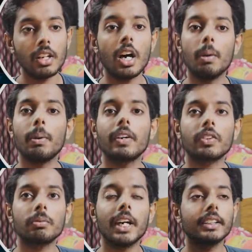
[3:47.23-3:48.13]
Apart
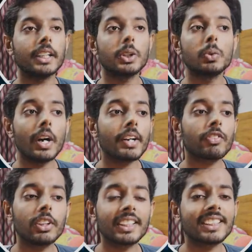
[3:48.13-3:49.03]
from that, the UI
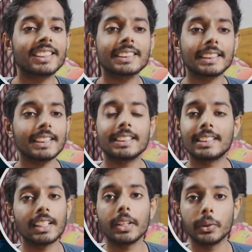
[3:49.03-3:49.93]
for Linux is
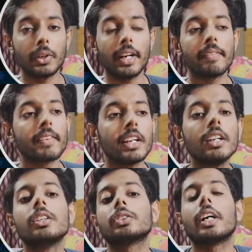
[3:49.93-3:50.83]
still a UI,
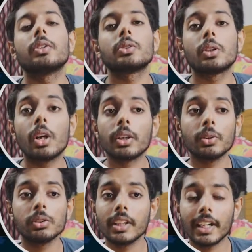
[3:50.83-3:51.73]
so I used to not
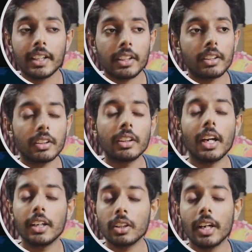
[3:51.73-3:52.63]
use that.
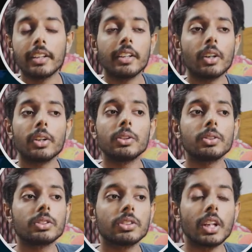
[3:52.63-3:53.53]
I
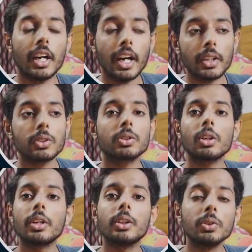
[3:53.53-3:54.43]
used to
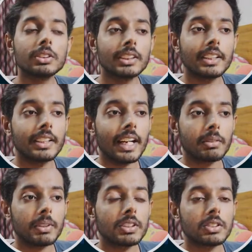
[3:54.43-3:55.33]
not use it that
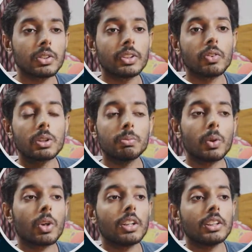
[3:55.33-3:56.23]
much, so it was
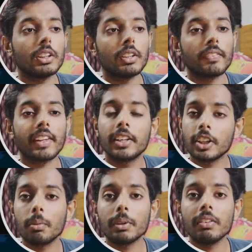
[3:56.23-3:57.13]
more on the
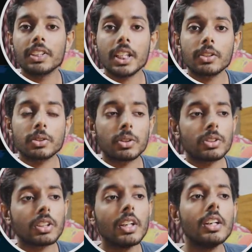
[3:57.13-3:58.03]
terminal which I used to use.
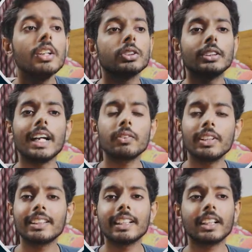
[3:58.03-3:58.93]
So that
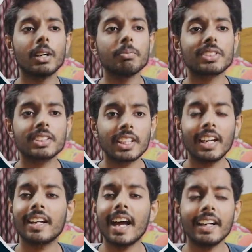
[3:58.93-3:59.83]
one thing comes
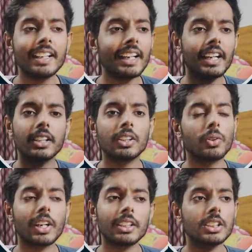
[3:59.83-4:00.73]
here handy, and you
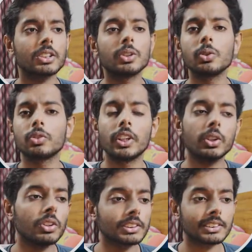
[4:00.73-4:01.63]
can just use
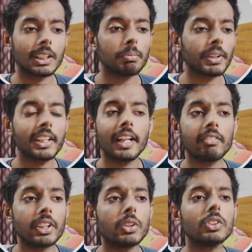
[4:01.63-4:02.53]
Windows completely like
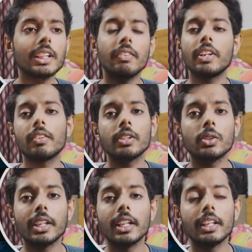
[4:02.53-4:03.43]
Windows, and whenever you
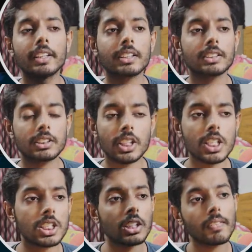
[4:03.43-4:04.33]
a Linux
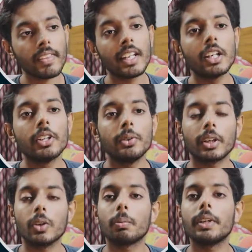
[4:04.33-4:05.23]
touch, you
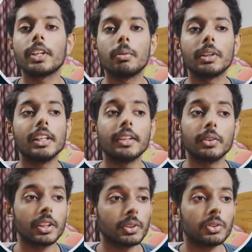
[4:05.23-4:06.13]
can open terminal and you
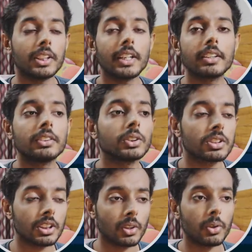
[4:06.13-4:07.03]
can use that. So
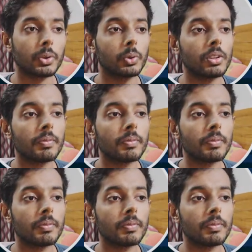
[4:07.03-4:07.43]
it's a good tool.